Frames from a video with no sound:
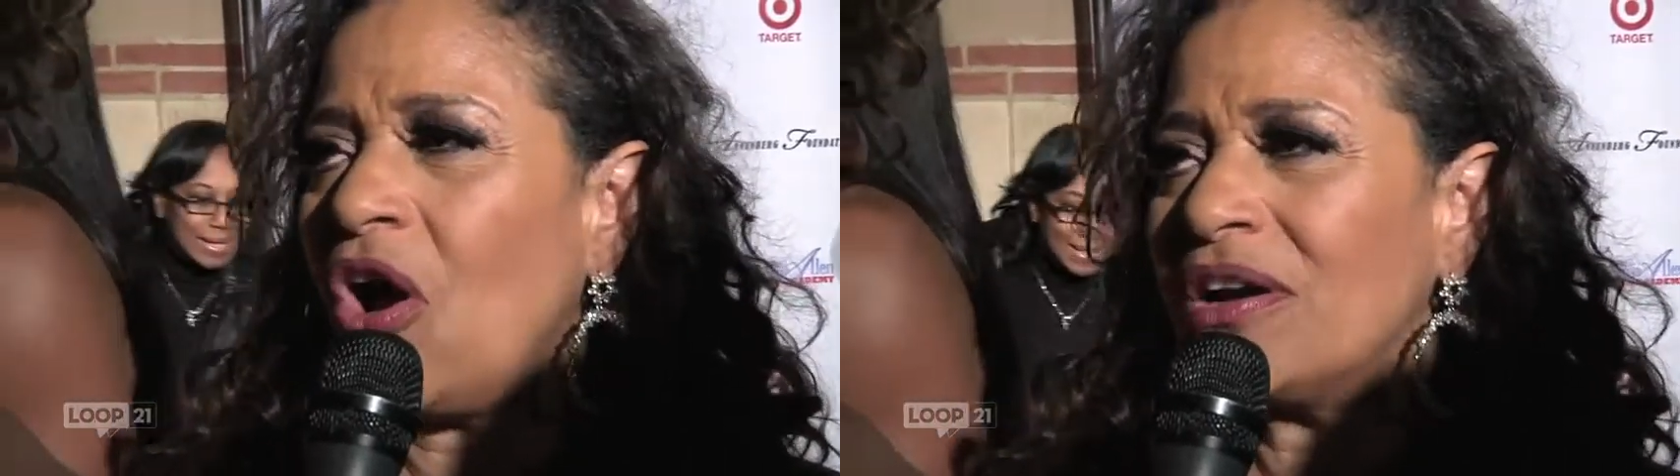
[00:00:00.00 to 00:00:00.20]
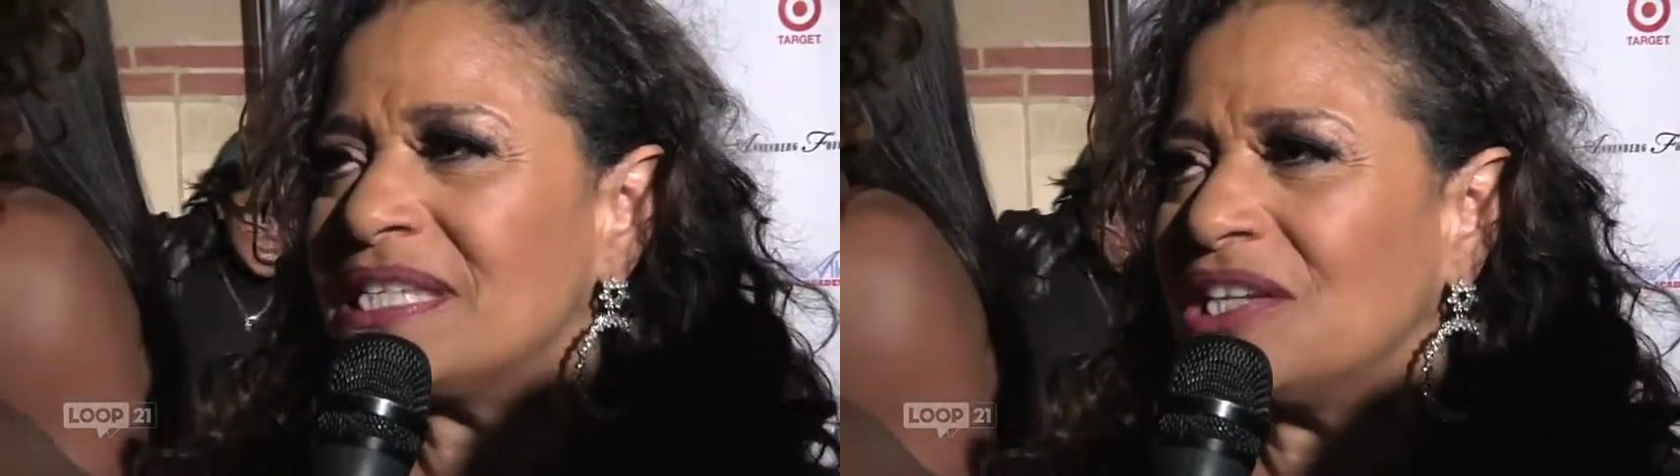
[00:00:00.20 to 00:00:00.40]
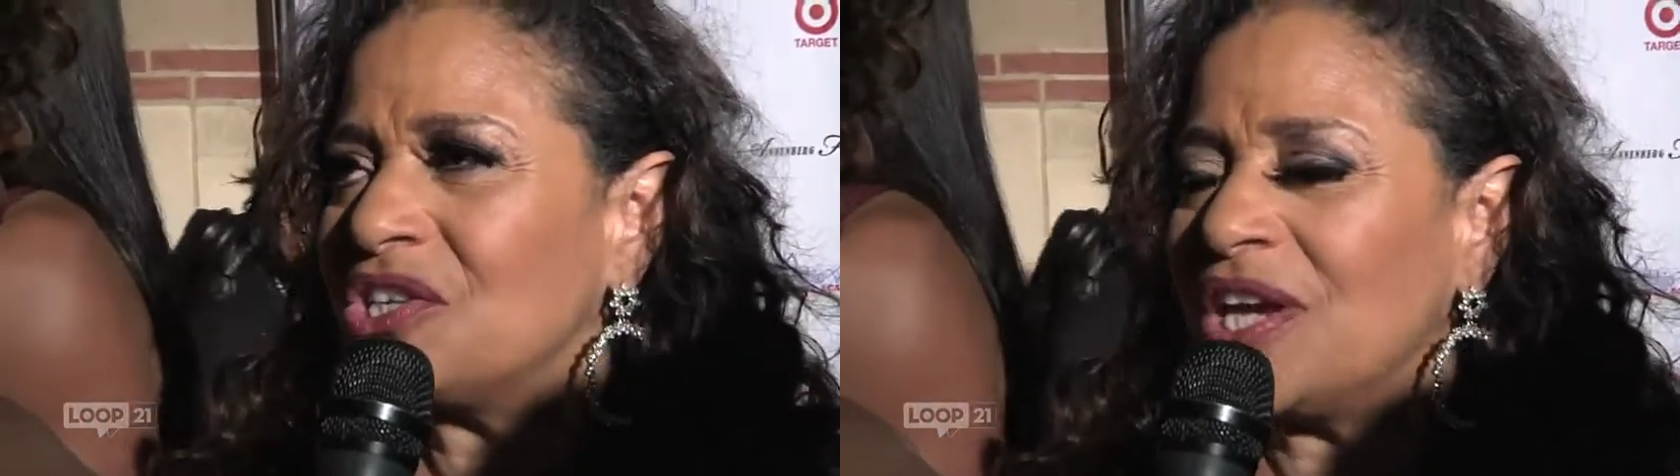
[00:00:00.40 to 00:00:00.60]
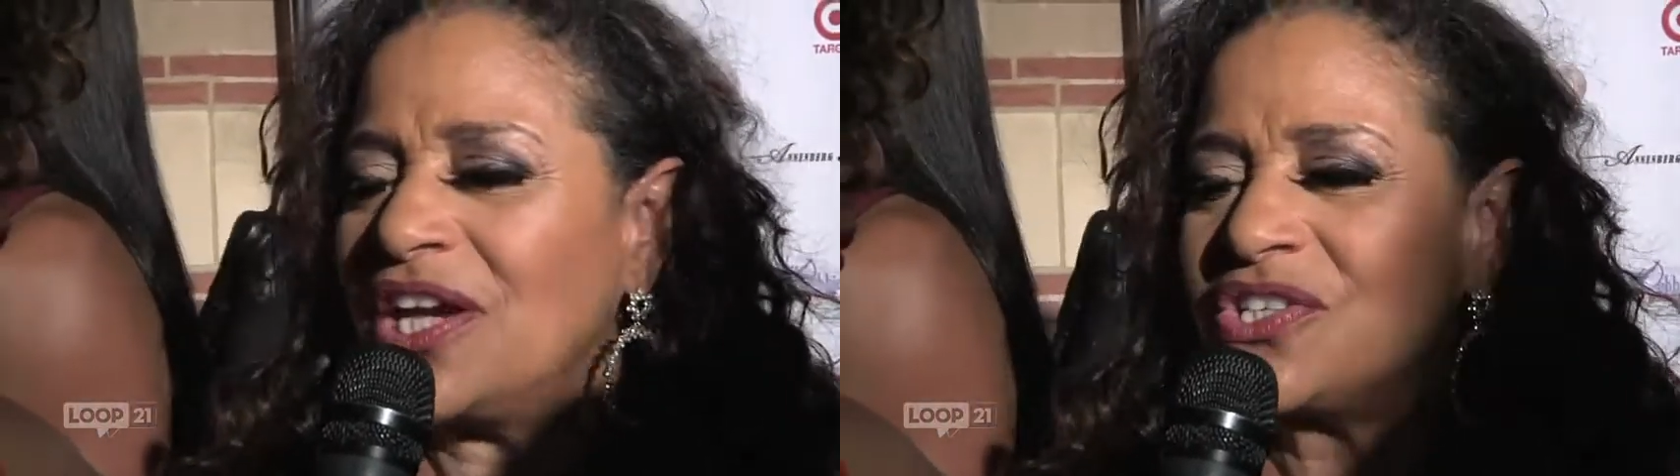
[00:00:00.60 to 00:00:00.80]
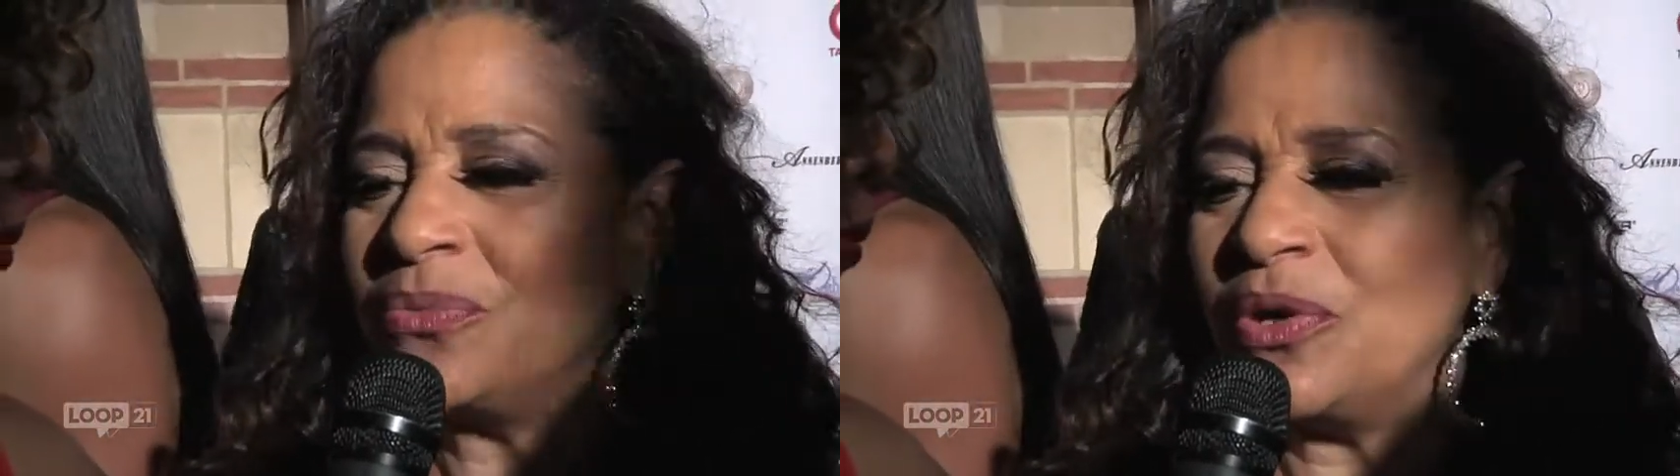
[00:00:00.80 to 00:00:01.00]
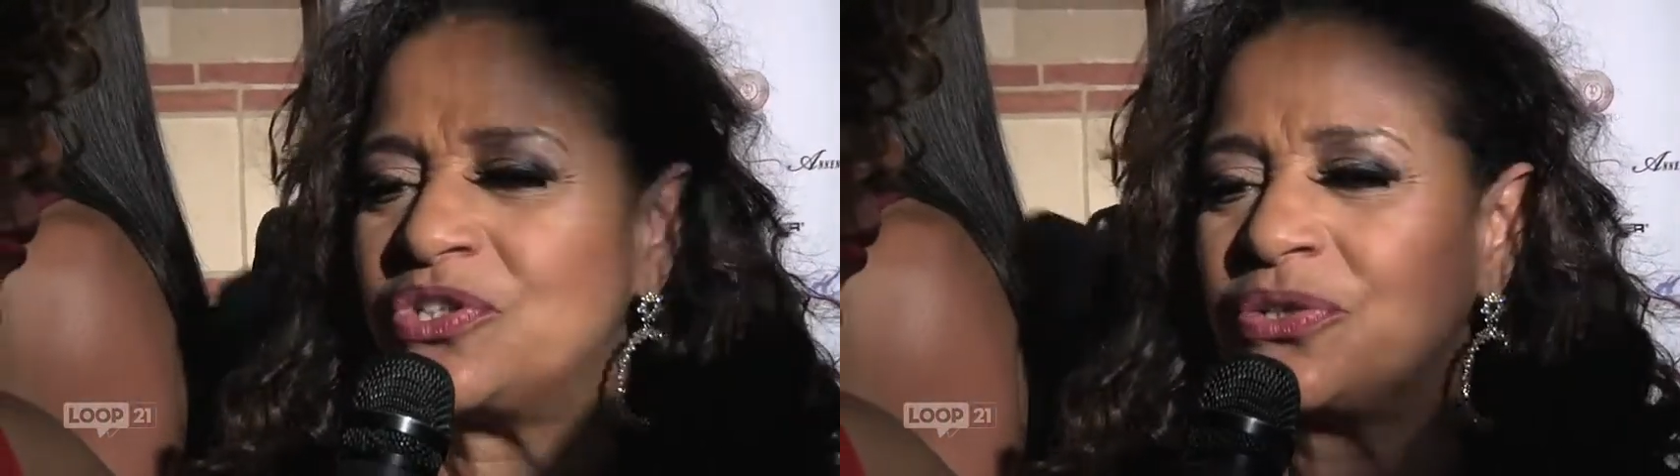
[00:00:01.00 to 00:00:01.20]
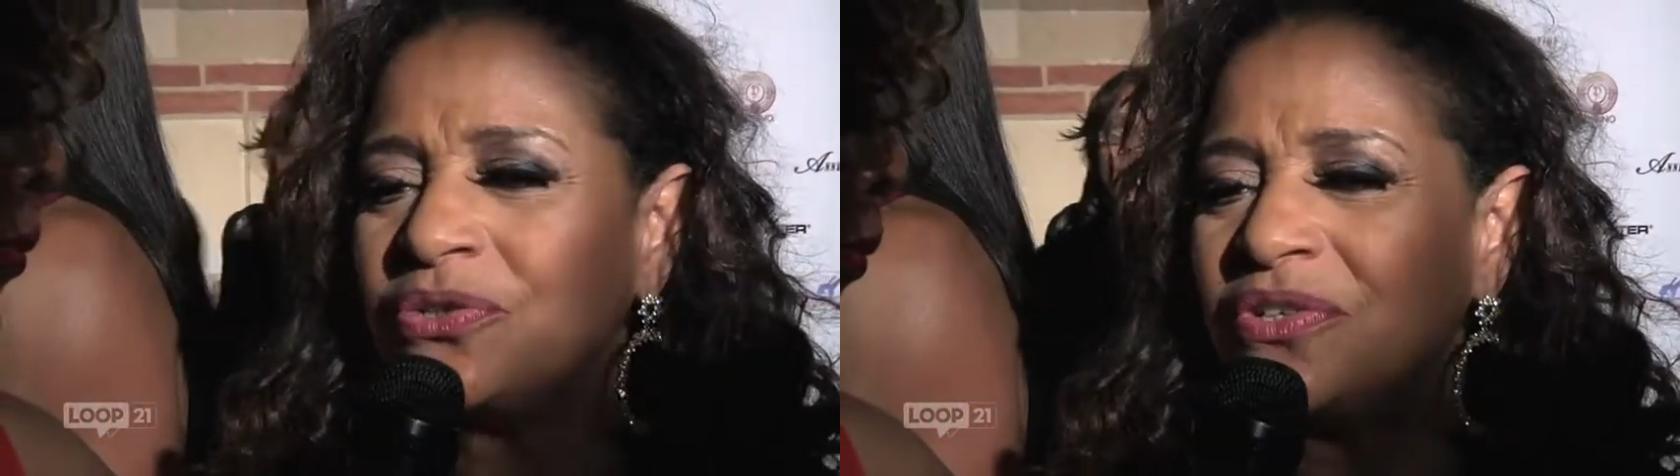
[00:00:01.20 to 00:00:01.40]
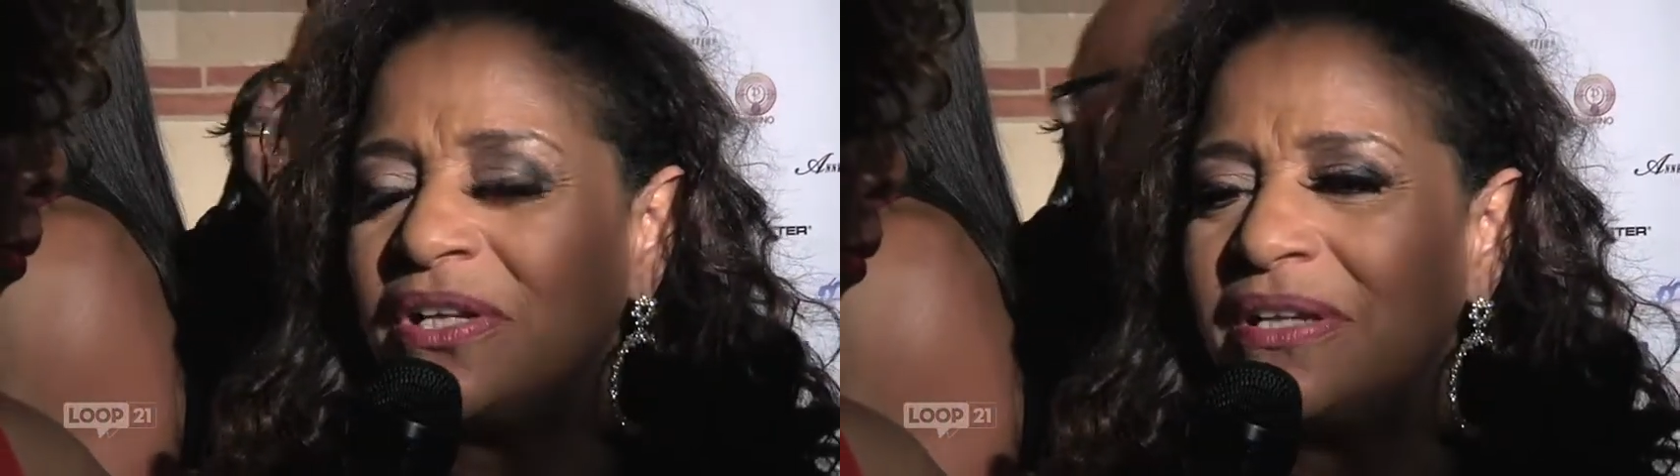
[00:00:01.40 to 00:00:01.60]
arts education where
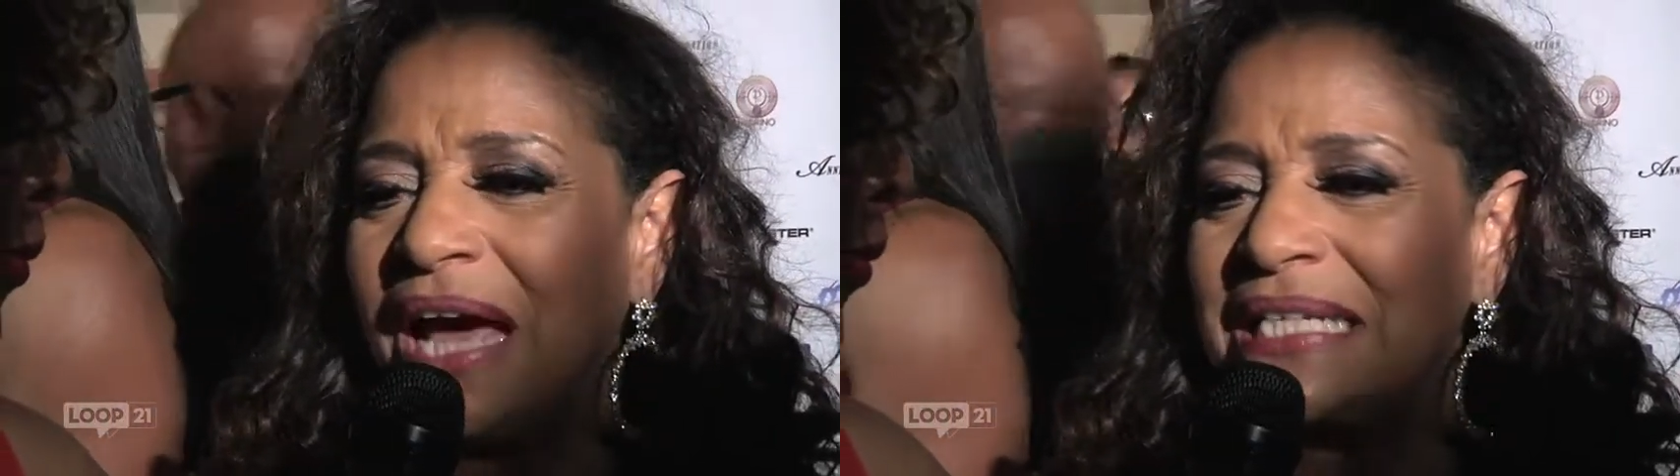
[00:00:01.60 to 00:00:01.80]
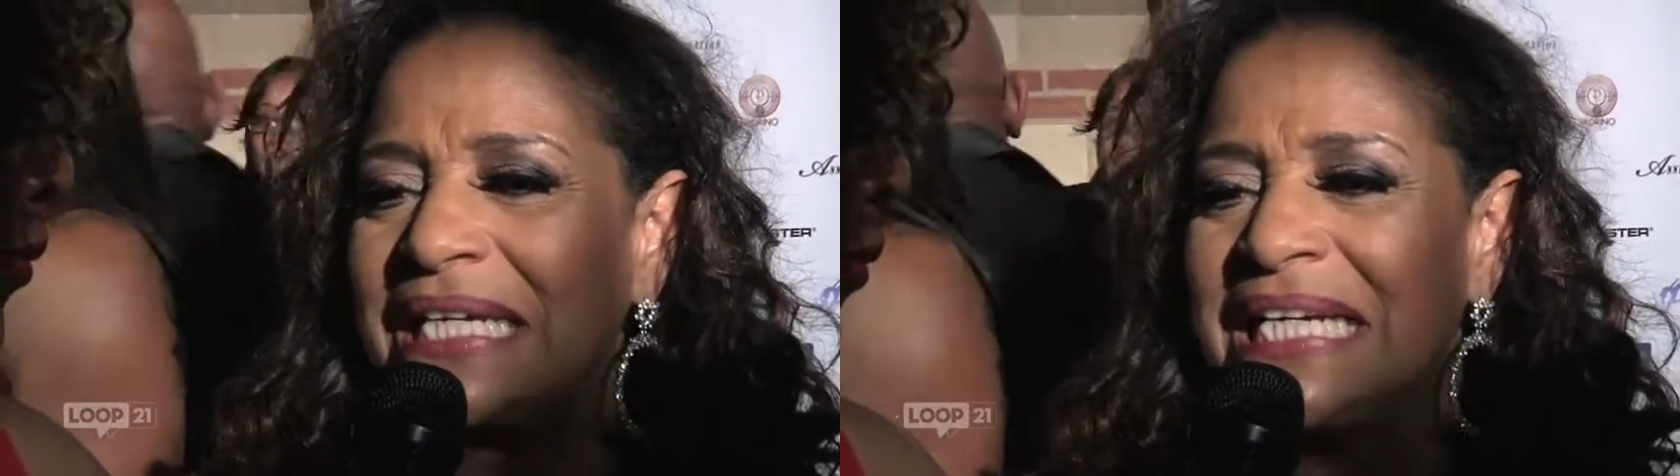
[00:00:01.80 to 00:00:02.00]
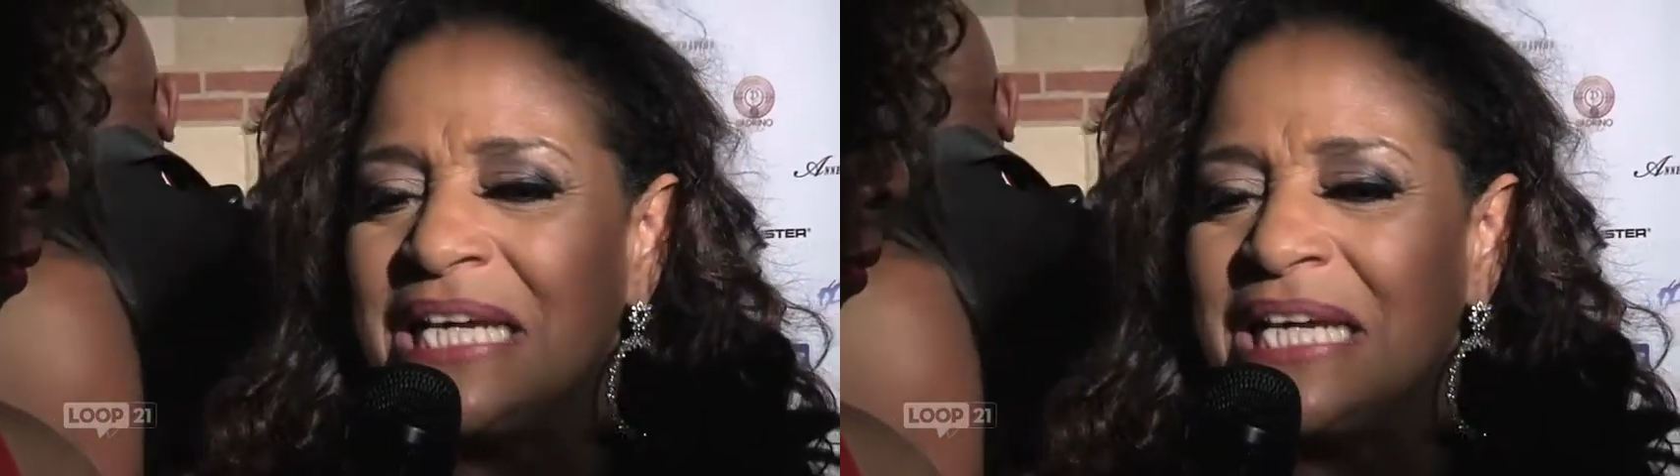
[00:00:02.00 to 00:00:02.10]
children are not